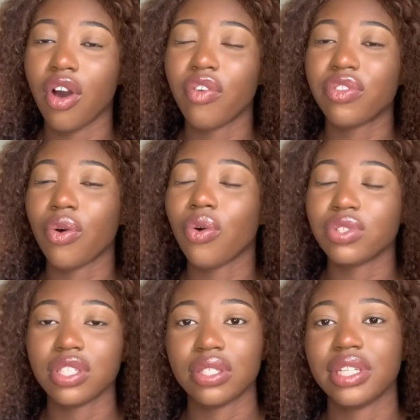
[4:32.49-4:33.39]
the whole
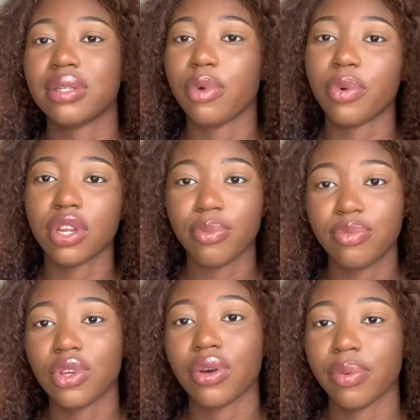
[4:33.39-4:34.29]
situation, but we're going to
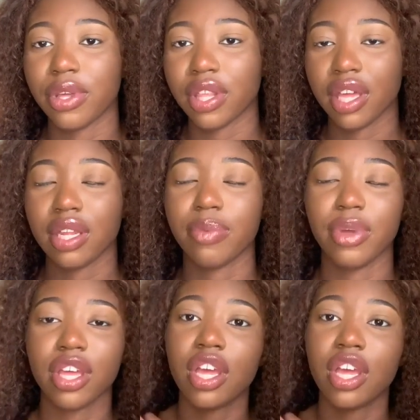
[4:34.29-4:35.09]
talk about that in a bit.